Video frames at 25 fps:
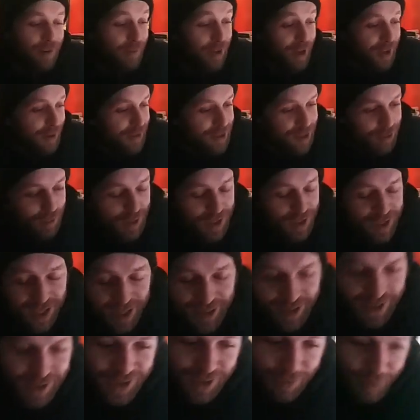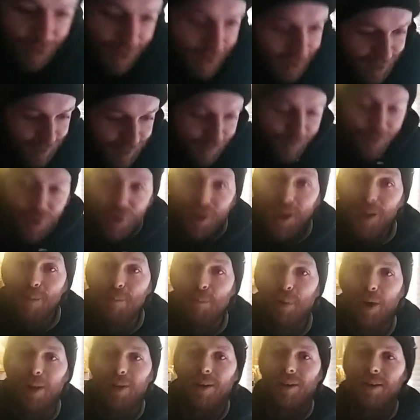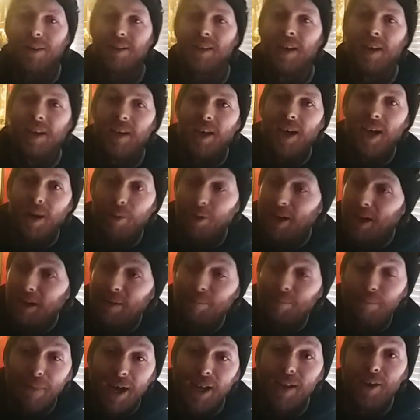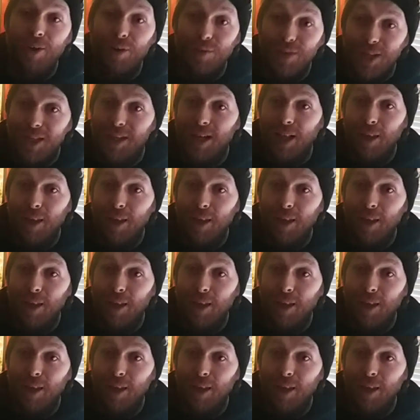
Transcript: tell him to his face I think he's shit. Because I'm not a weasel.